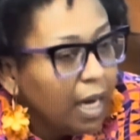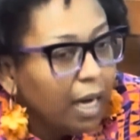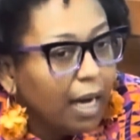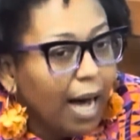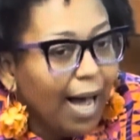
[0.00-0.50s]

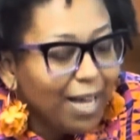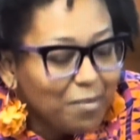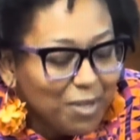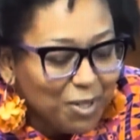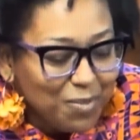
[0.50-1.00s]
I am
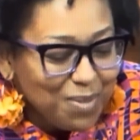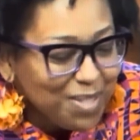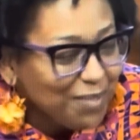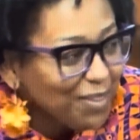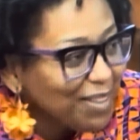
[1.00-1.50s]
here
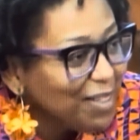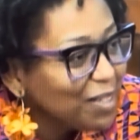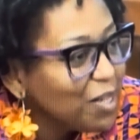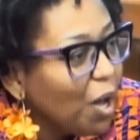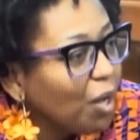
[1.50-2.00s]
specifically to
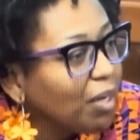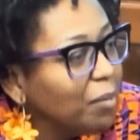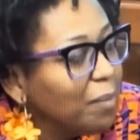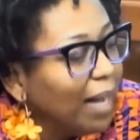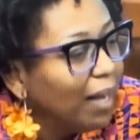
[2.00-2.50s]
talk
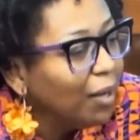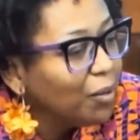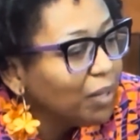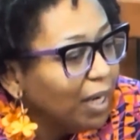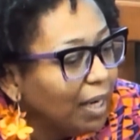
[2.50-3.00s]

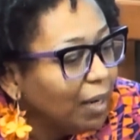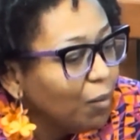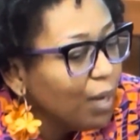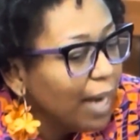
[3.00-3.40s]
about what